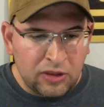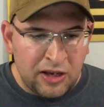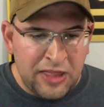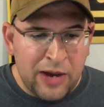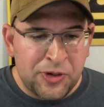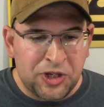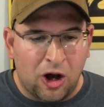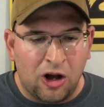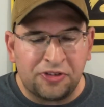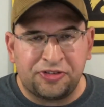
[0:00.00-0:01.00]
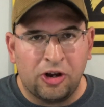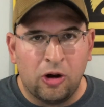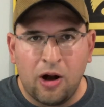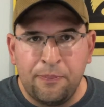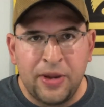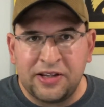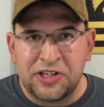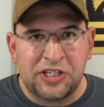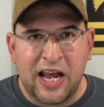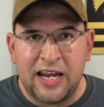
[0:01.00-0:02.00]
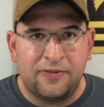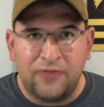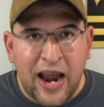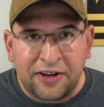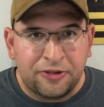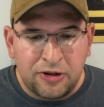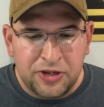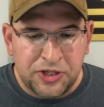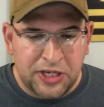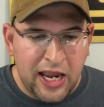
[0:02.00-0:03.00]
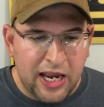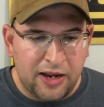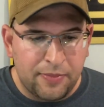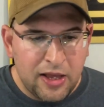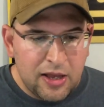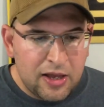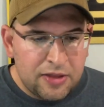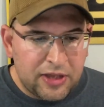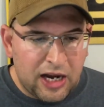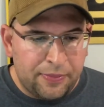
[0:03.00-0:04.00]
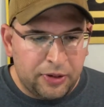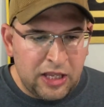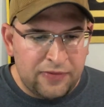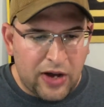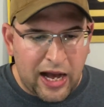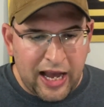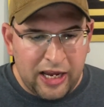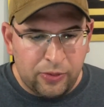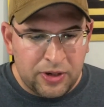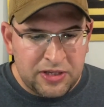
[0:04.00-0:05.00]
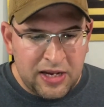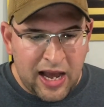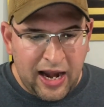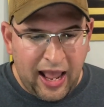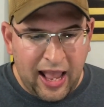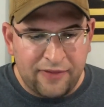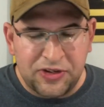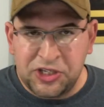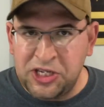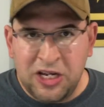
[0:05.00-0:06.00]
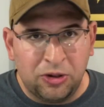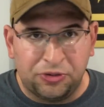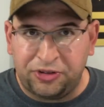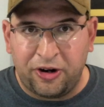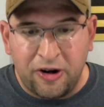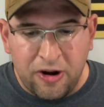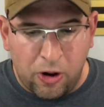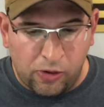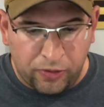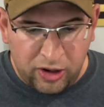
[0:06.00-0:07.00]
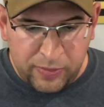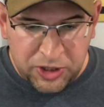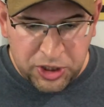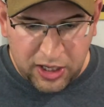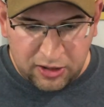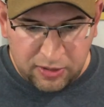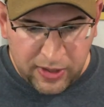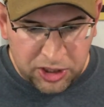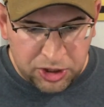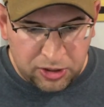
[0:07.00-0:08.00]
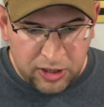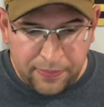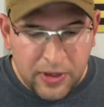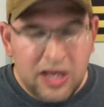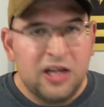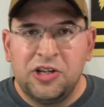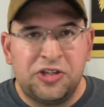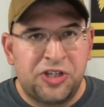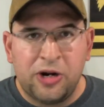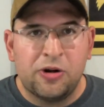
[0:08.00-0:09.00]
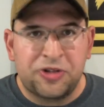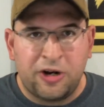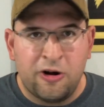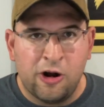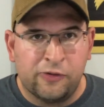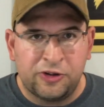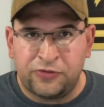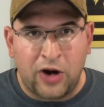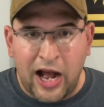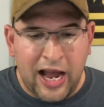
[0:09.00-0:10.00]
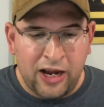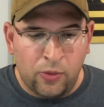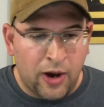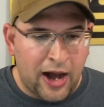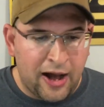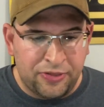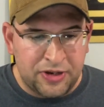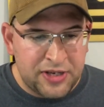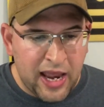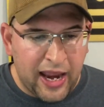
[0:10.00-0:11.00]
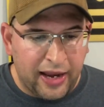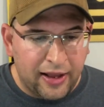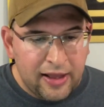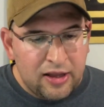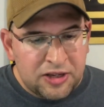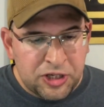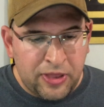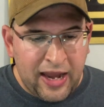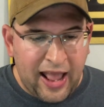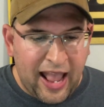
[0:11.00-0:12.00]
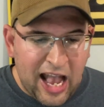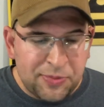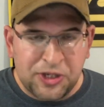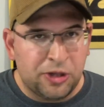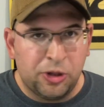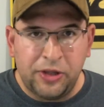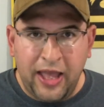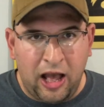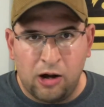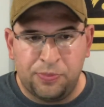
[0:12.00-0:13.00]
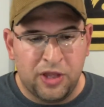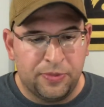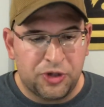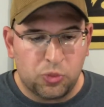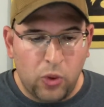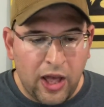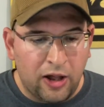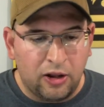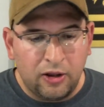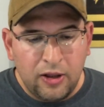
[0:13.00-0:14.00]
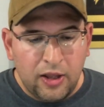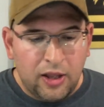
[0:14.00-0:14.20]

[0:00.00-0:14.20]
And that was also a big deciding factor in this game, that I believe Iowa did not have a single turnover. Let me check to make sure. Yep, 0 turnovers for Iowa on the day. So that absolutely helped them as well.